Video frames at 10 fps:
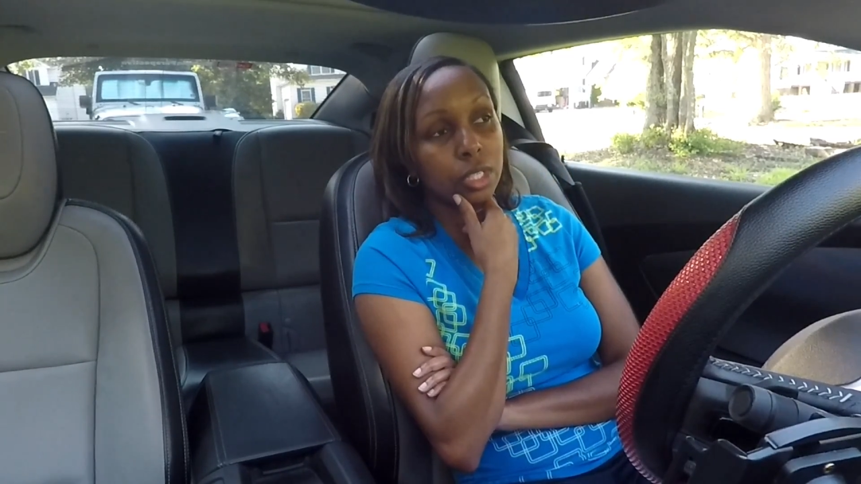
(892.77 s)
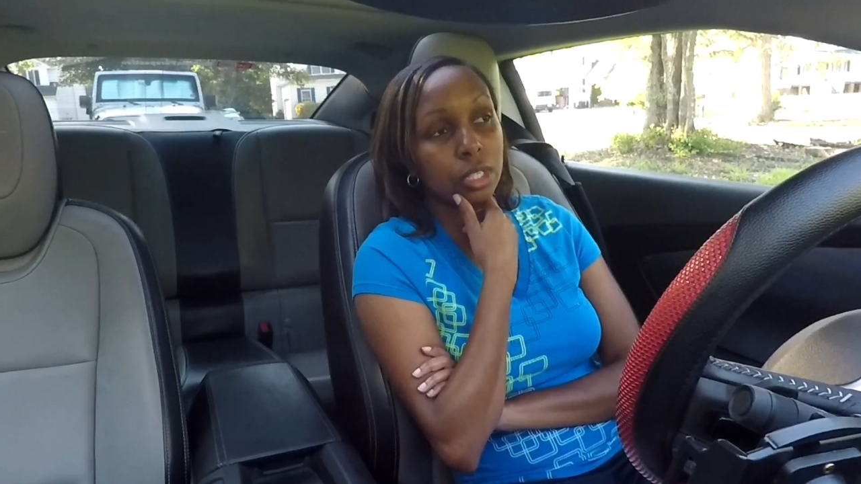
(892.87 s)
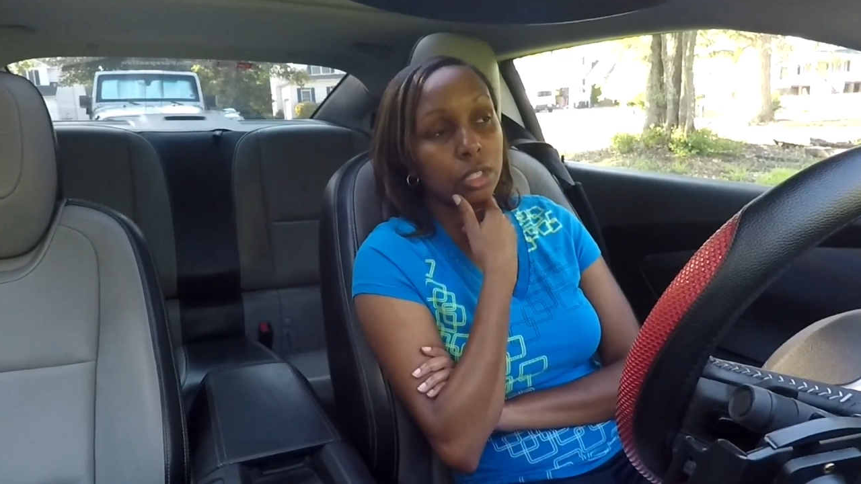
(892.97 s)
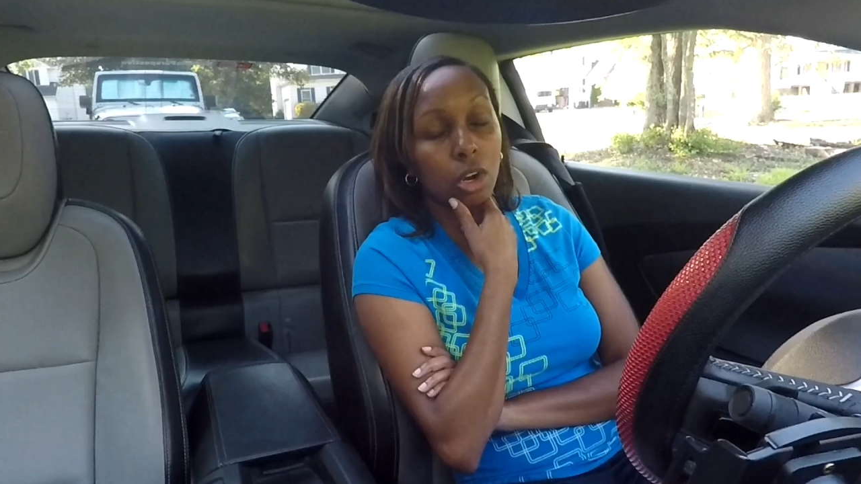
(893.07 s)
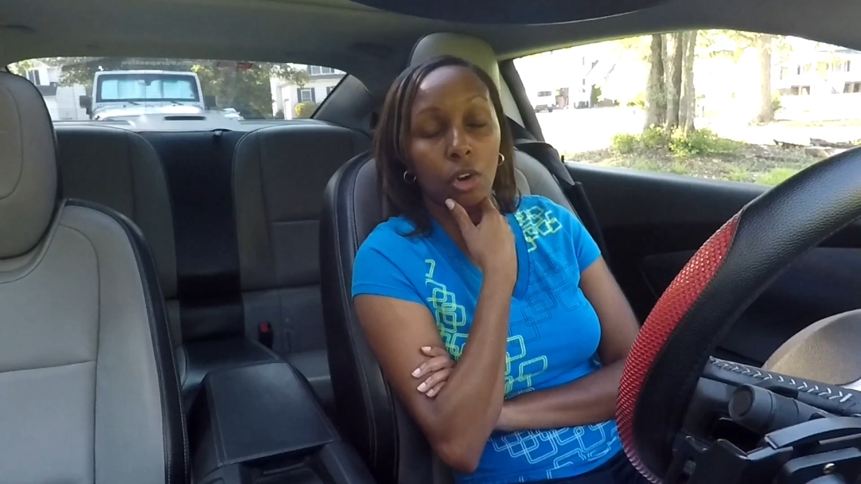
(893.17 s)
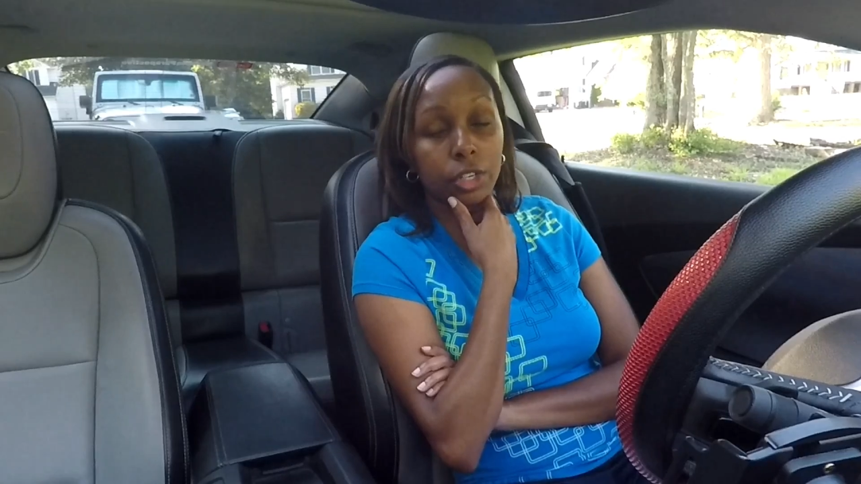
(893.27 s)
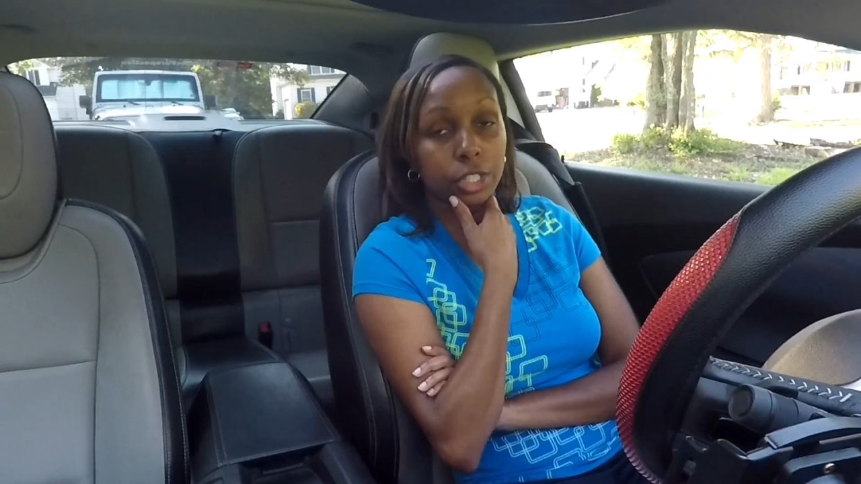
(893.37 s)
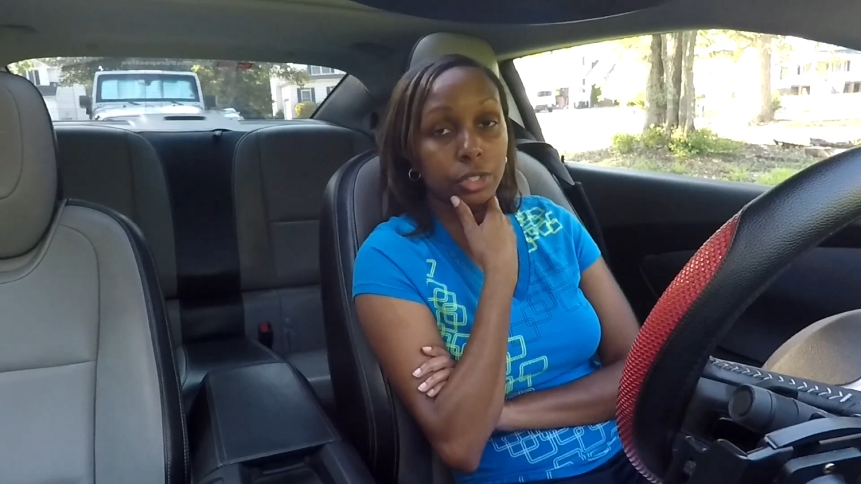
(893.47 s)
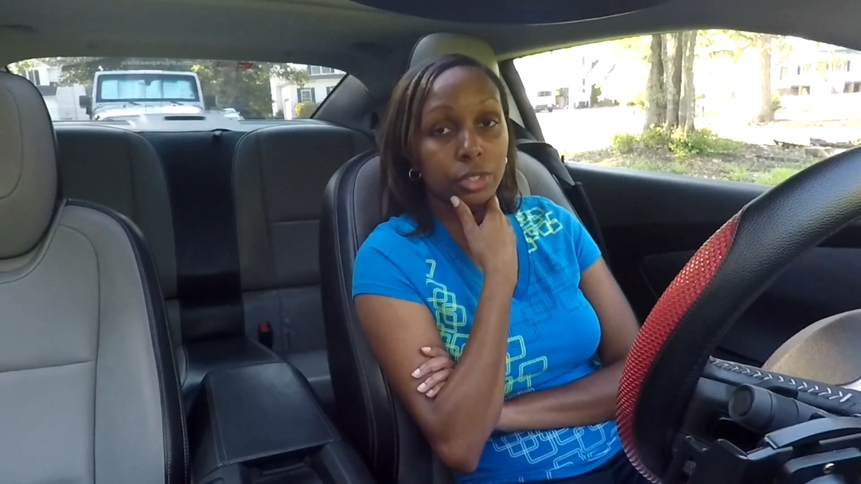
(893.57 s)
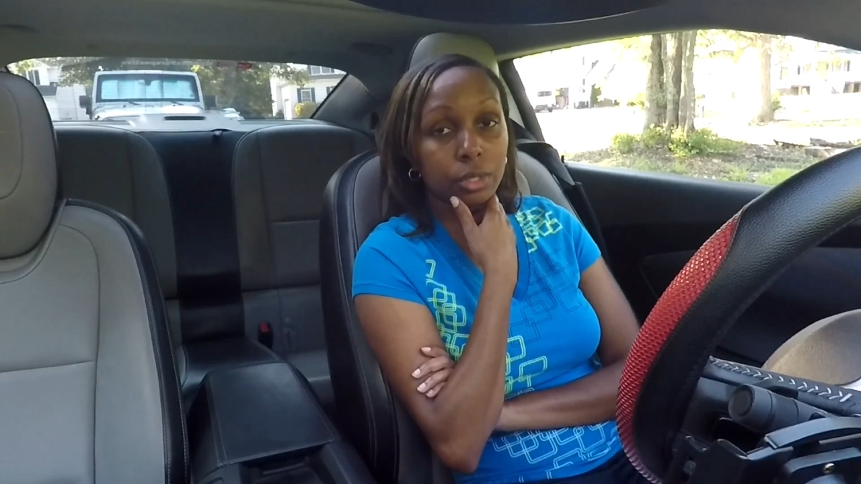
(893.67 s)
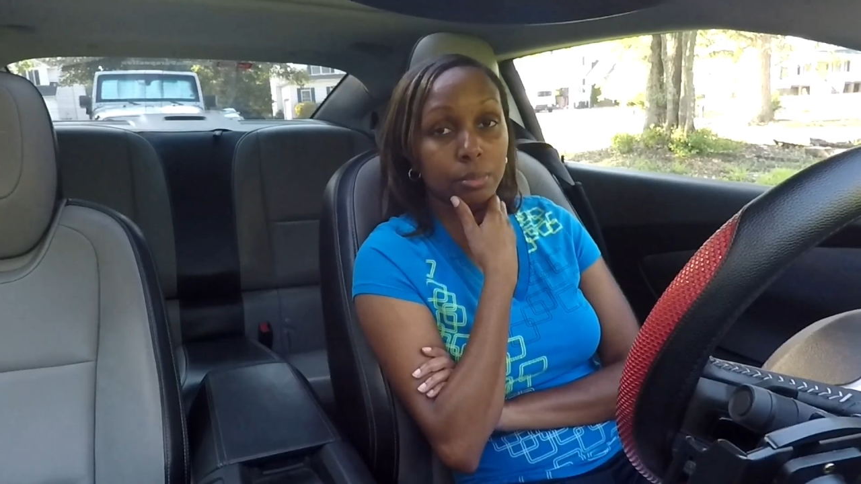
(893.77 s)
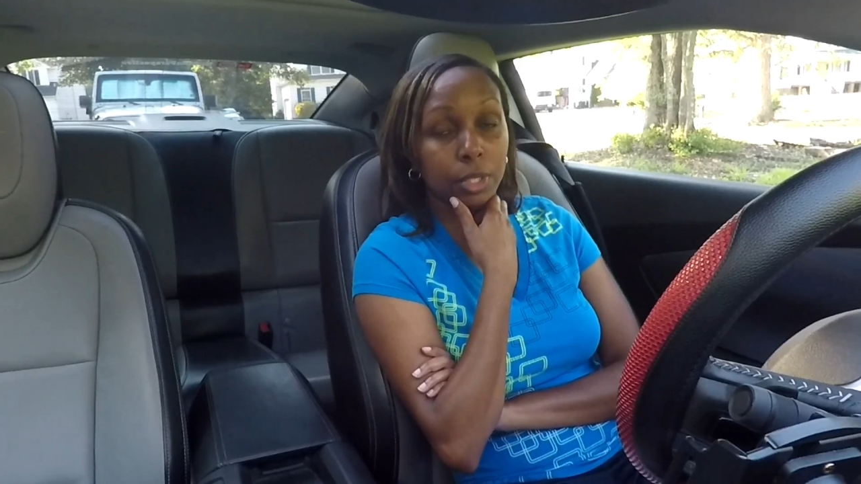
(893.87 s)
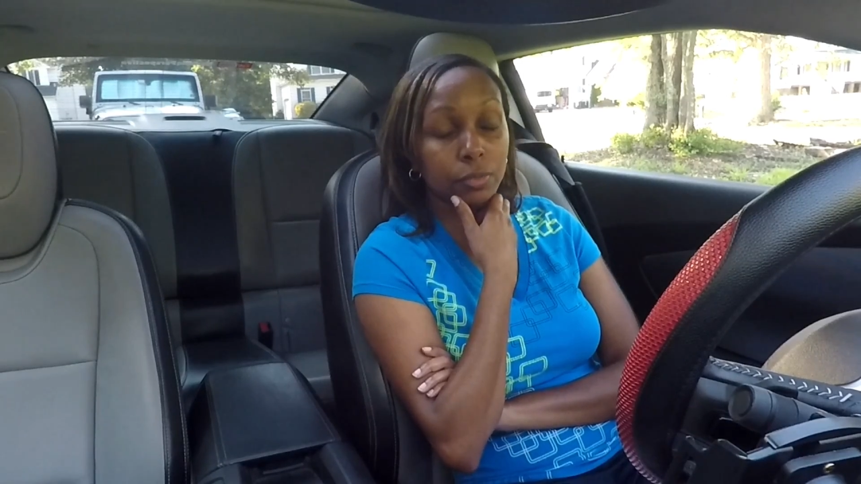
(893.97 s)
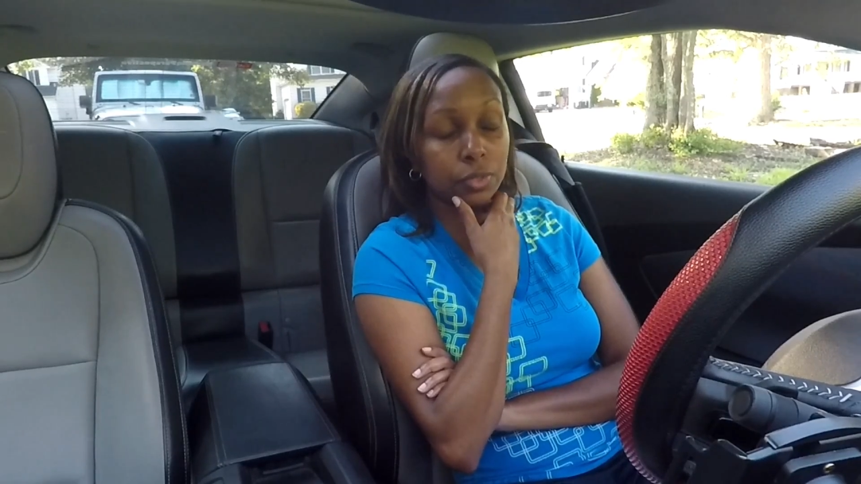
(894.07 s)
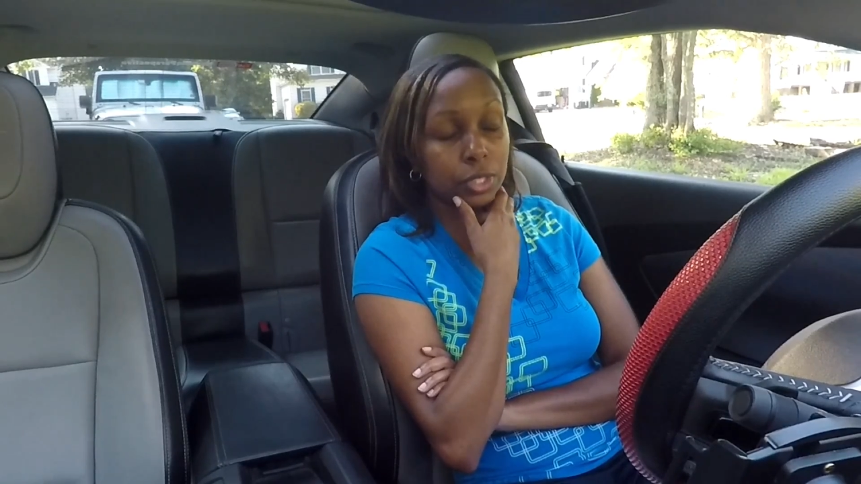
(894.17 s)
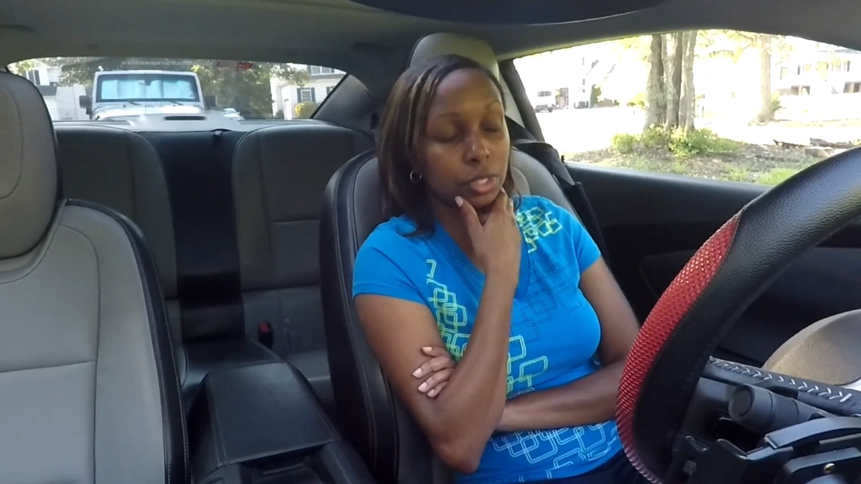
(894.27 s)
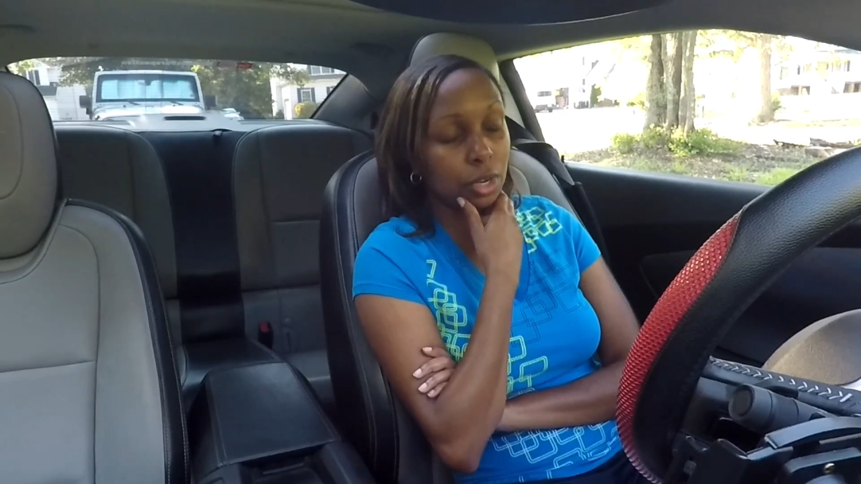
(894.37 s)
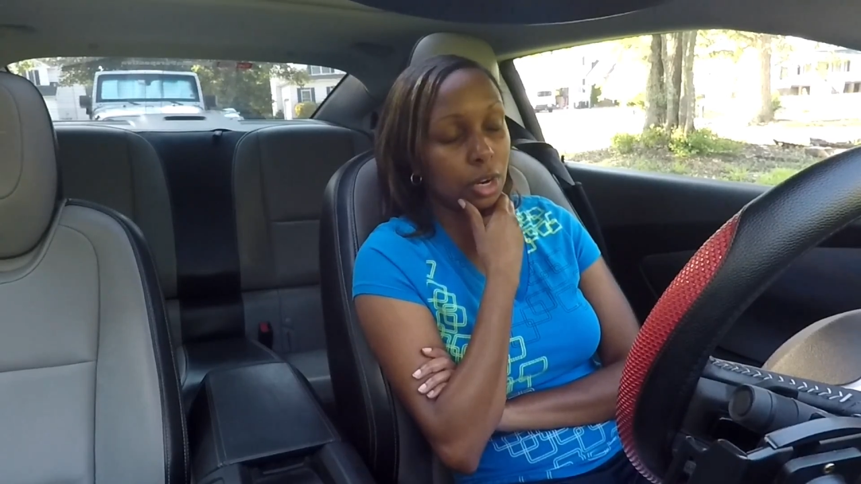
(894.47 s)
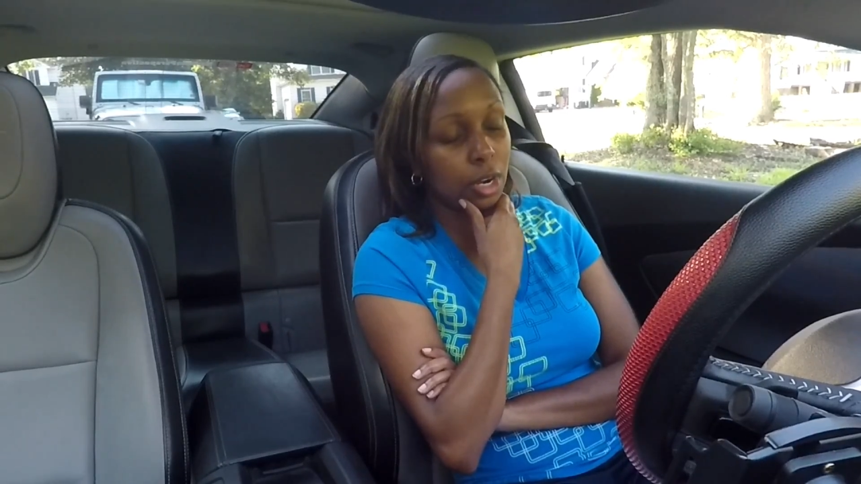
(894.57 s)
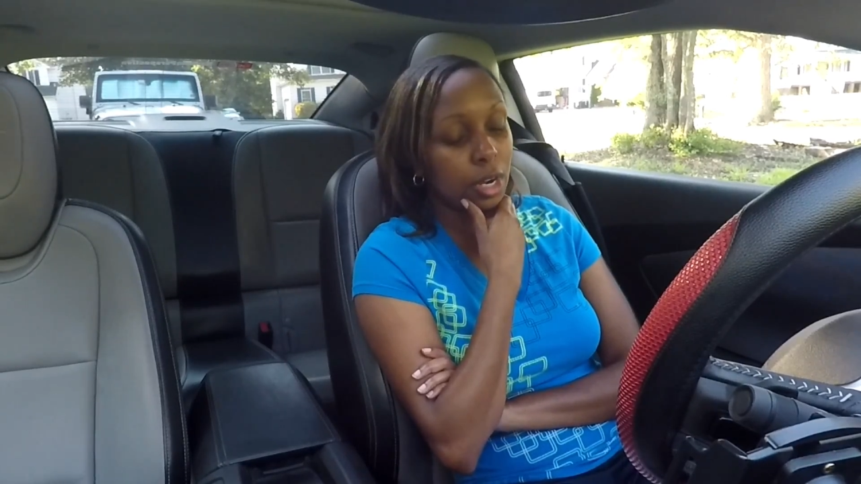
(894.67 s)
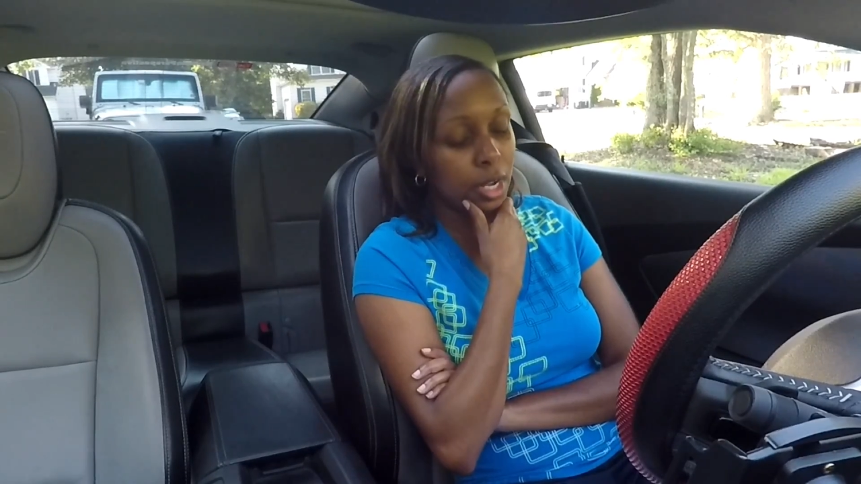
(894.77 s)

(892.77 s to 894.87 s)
in car insurance a month for this car.